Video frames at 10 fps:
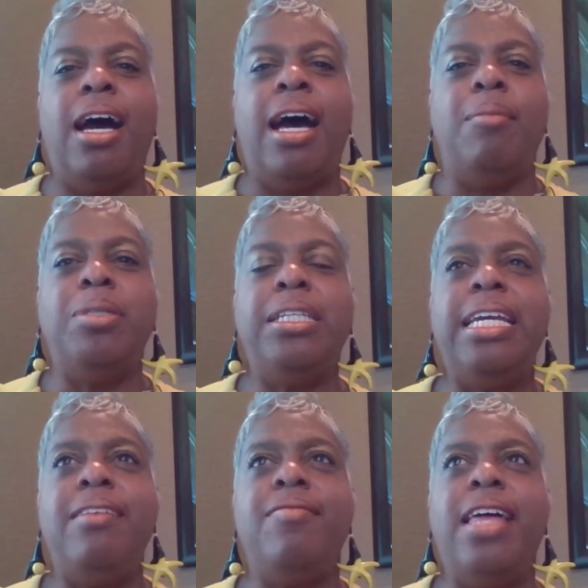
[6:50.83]
I
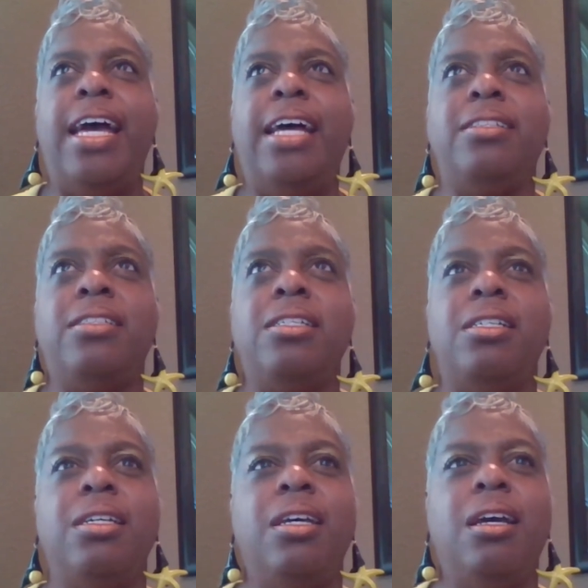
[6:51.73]
believe that
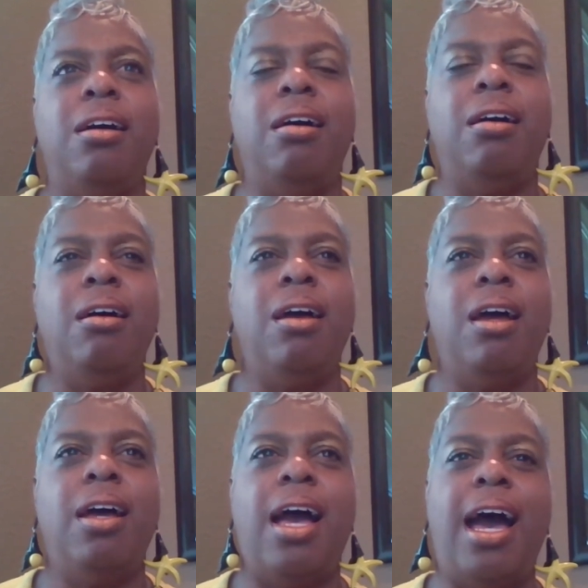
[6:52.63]

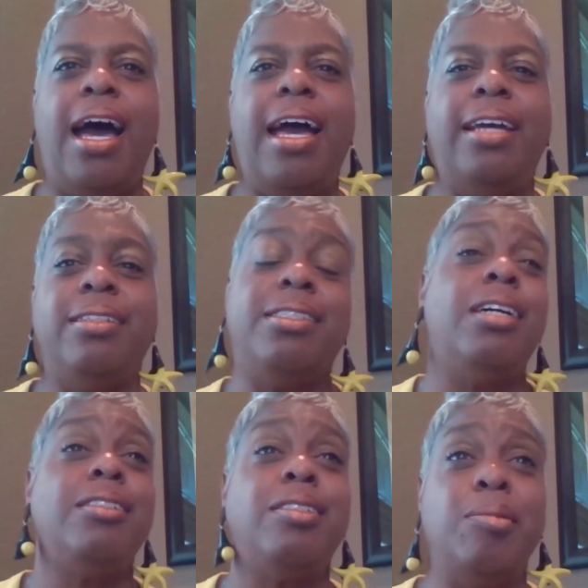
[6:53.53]
I
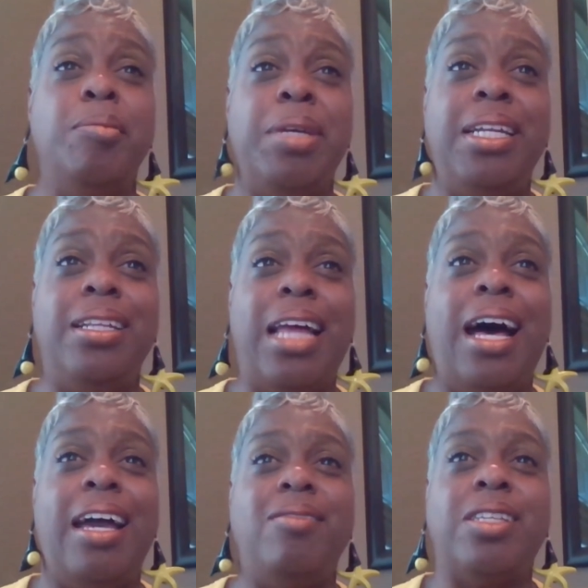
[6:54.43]
touched many
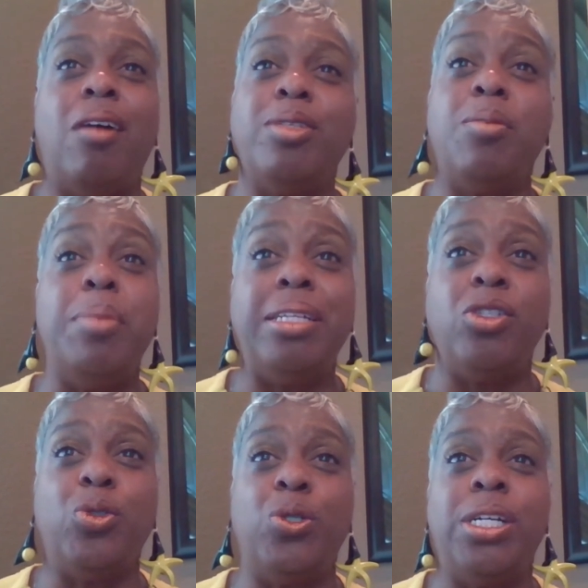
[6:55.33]
lives. I was a
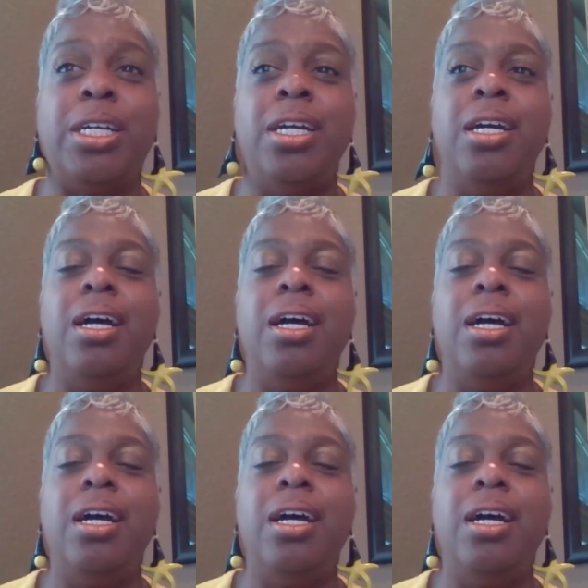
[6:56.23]
mentor.